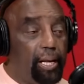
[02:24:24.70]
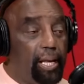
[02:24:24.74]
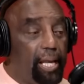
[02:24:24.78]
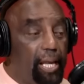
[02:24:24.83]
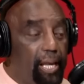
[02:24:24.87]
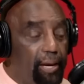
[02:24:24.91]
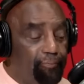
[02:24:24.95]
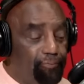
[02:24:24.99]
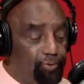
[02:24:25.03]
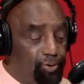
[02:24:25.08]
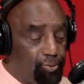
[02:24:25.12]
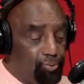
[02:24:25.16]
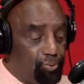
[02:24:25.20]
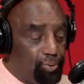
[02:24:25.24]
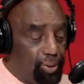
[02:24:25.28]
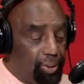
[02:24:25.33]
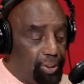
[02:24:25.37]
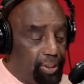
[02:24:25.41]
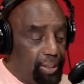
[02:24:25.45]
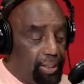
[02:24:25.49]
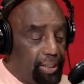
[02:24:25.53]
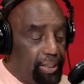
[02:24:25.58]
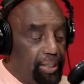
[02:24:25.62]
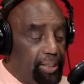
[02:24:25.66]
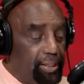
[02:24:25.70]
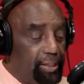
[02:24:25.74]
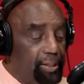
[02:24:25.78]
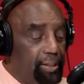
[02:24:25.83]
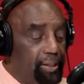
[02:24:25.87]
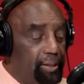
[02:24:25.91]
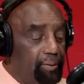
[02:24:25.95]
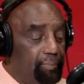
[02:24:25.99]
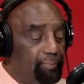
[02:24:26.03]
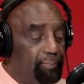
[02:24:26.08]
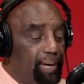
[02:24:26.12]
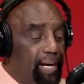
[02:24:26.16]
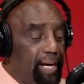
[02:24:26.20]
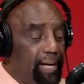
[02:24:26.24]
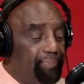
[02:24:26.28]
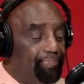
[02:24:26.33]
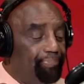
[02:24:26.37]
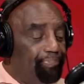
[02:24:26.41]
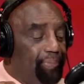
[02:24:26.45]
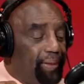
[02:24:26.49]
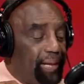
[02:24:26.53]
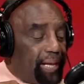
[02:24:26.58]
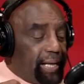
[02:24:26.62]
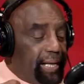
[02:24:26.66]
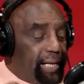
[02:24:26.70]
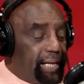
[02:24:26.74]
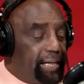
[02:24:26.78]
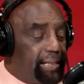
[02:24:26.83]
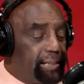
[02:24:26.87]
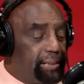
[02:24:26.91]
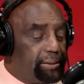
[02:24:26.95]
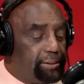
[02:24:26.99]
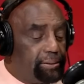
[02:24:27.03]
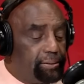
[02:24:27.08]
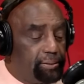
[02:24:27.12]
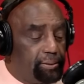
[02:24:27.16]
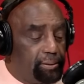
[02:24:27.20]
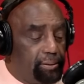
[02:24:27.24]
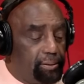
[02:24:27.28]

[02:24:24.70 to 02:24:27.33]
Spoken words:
Everyone that live by thinking